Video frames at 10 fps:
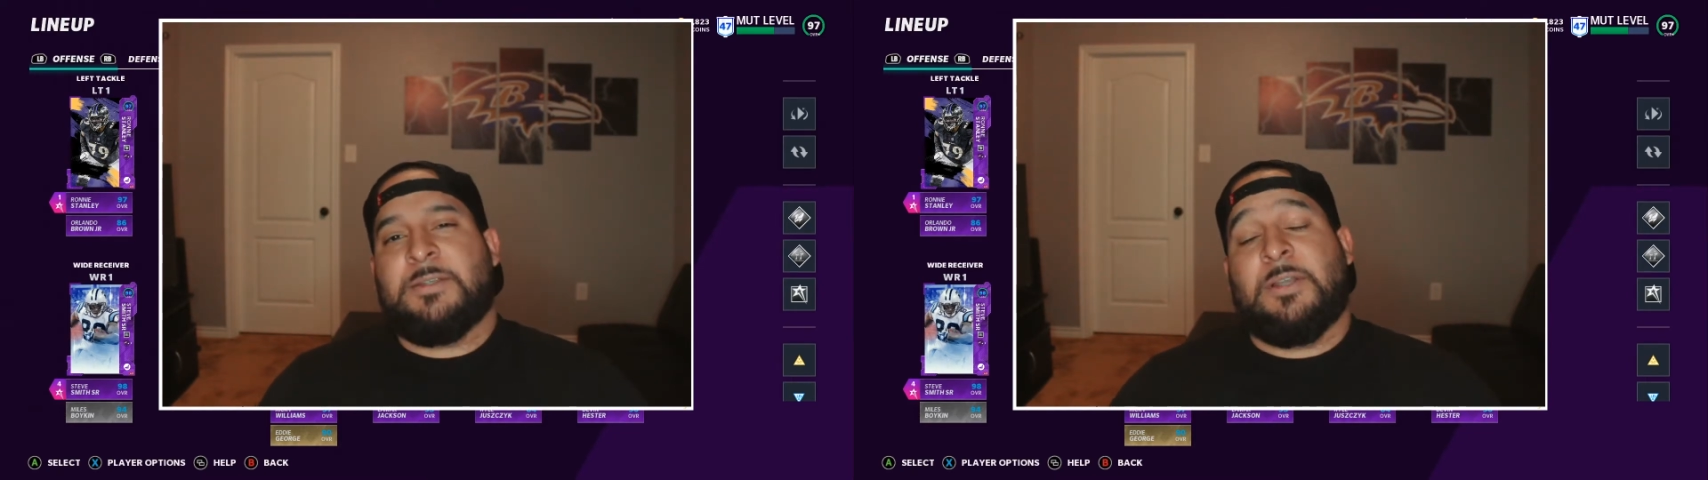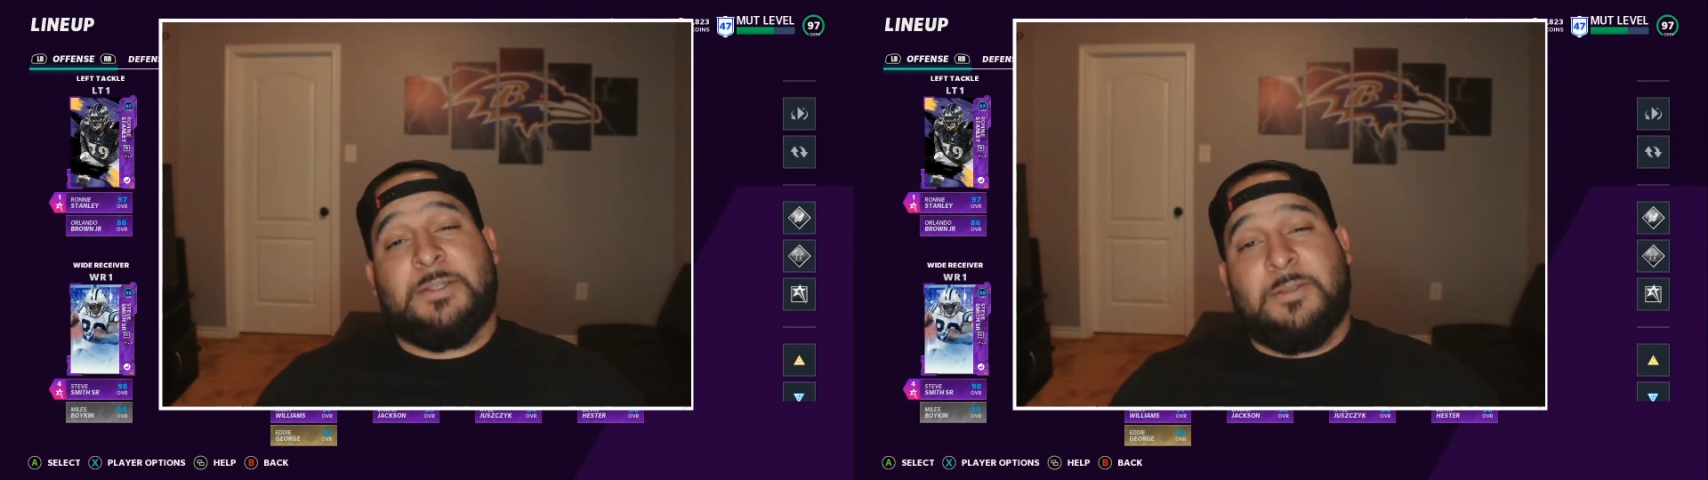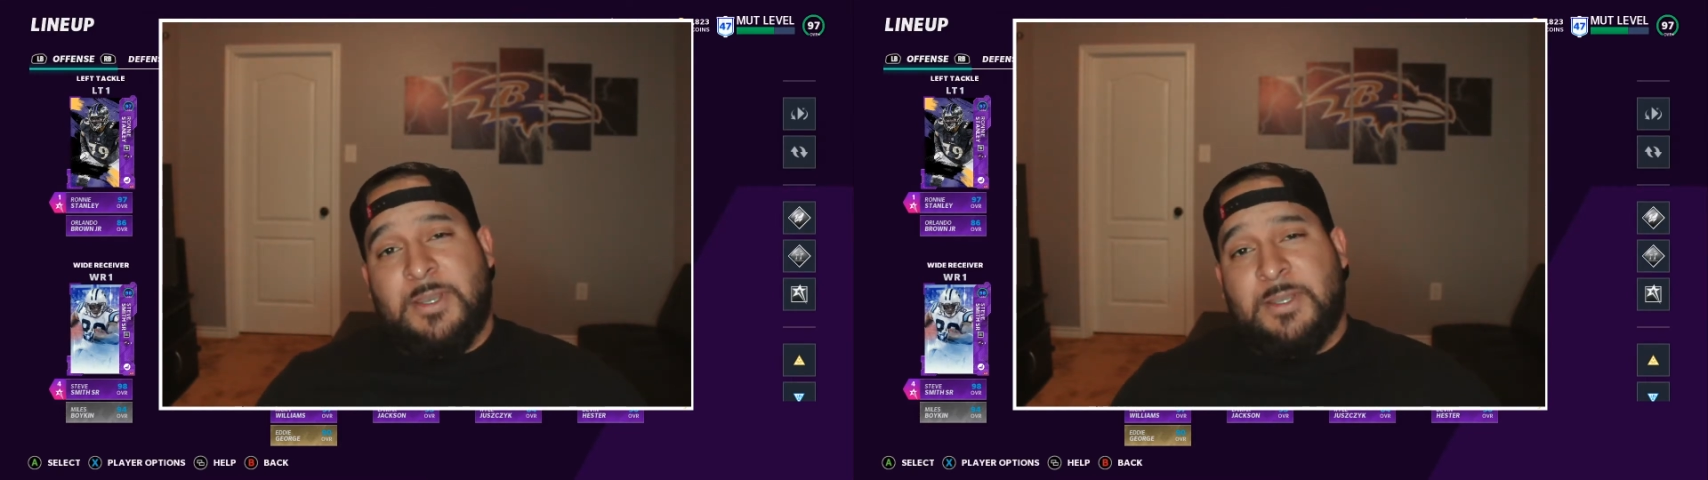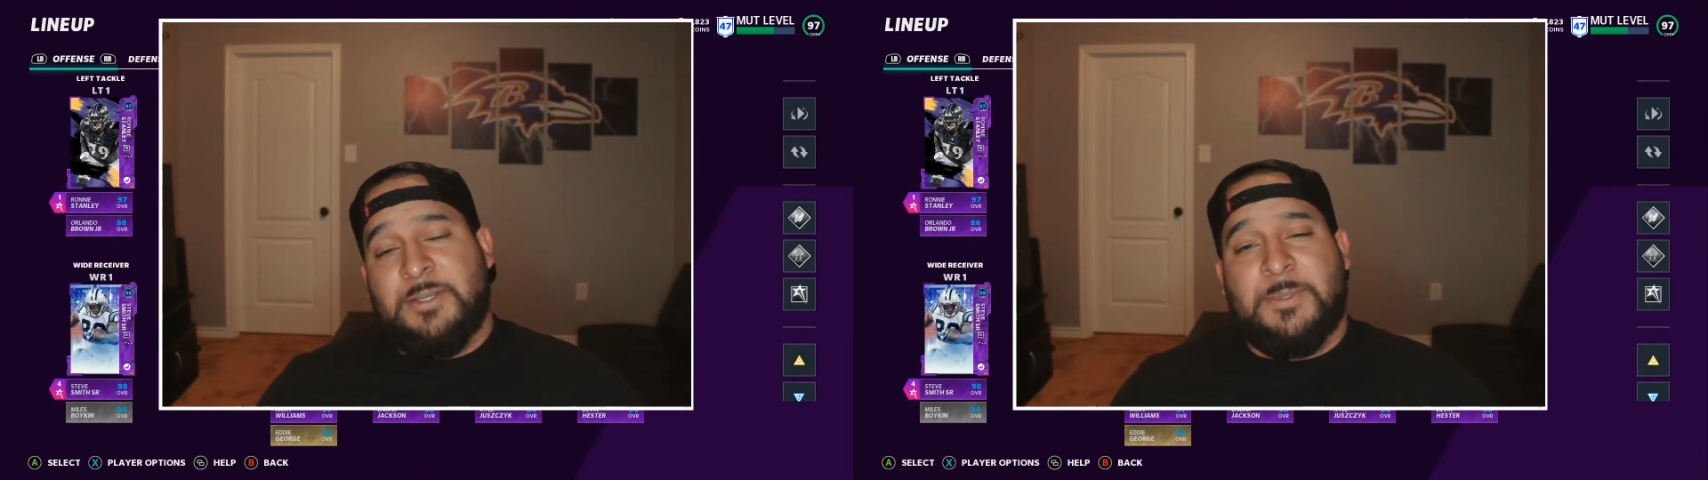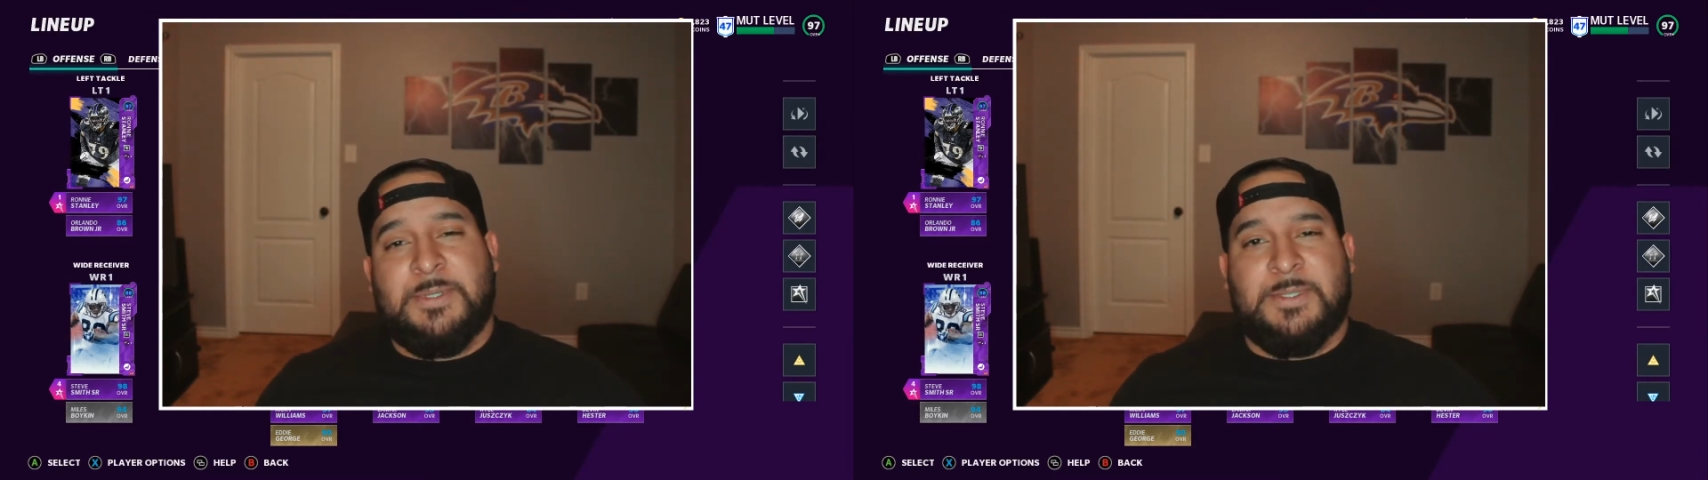But let's go ahead and
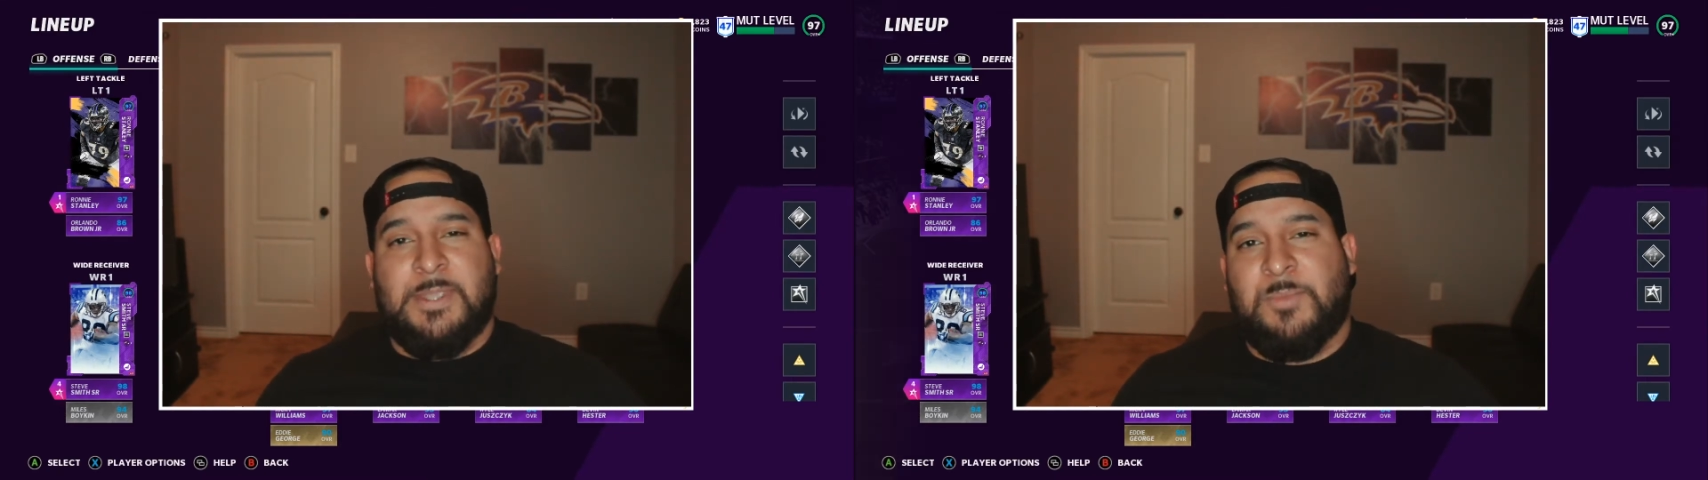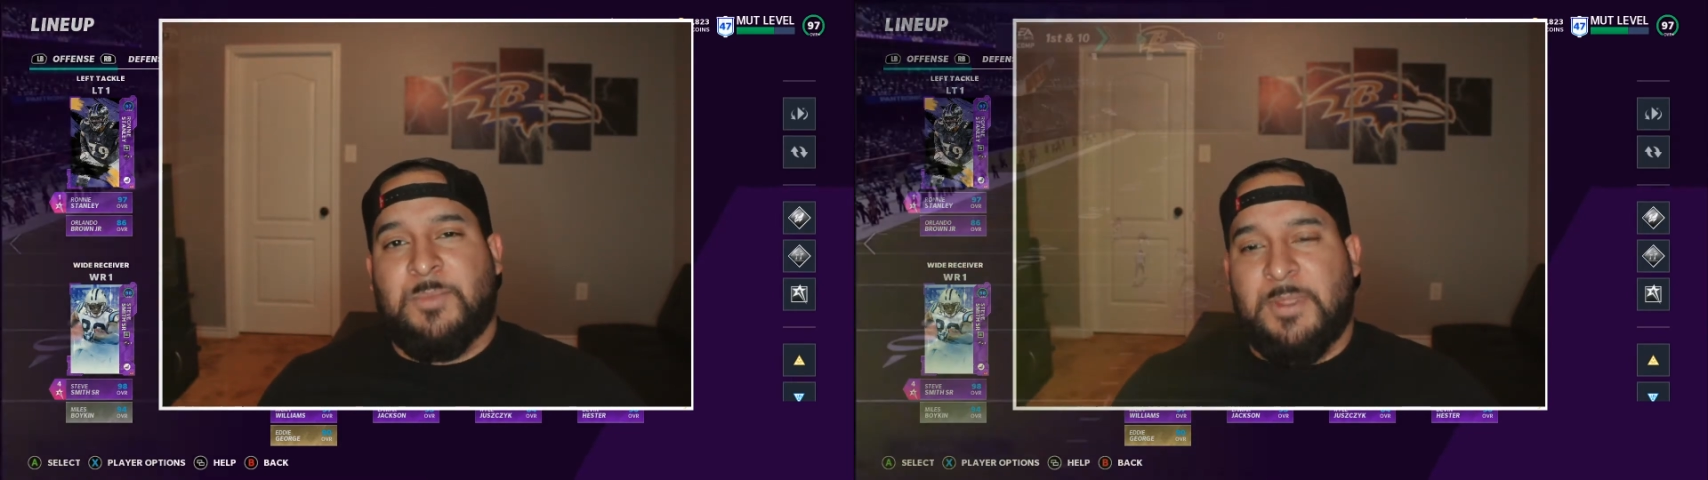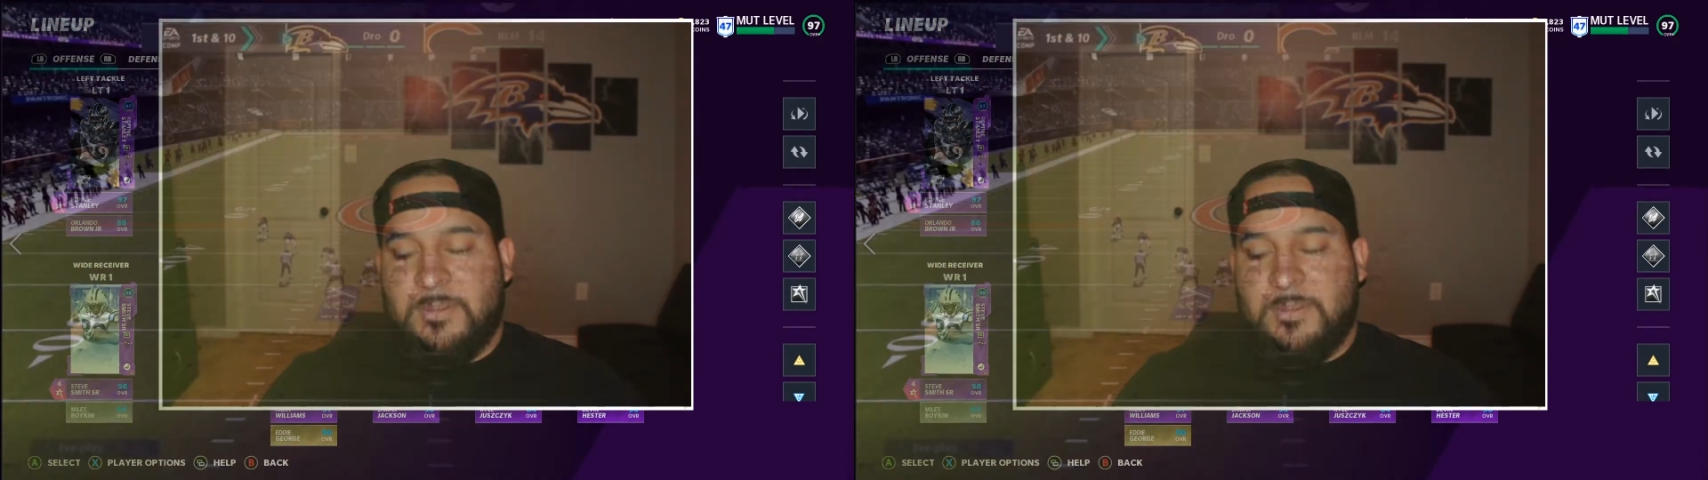jump into this gameplay.